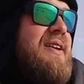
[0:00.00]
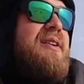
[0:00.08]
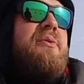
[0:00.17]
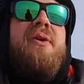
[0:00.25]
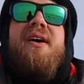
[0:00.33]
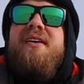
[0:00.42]
on
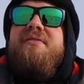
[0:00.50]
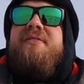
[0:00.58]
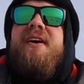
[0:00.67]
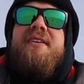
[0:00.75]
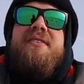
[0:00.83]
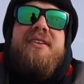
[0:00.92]
a walleye
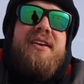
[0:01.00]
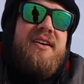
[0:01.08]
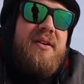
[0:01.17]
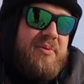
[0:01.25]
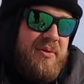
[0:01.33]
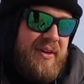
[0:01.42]
factory like
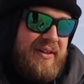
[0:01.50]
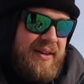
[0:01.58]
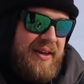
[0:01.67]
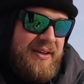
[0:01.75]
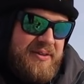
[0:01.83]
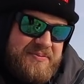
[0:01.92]
Upper Red
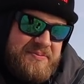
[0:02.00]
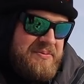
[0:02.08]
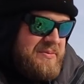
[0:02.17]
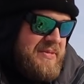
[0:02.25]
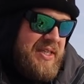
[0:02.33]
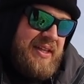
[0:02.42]
Lake,
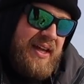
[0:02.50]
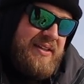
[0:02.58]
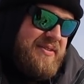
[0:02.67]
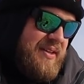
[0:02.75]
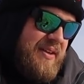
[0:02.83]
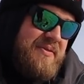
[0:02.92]

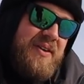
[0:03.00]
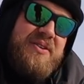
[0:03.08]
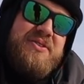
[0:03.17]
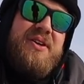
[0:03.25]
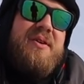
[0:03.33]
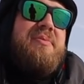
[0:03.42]
that saved our
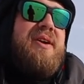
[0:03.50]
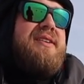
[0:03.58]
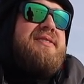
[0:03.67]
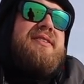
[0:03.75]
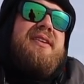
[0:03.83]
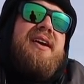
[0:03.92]
trip
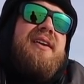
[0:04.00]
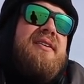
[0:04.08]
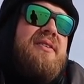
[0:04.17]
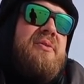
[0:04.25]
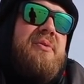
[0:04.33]
yesterday.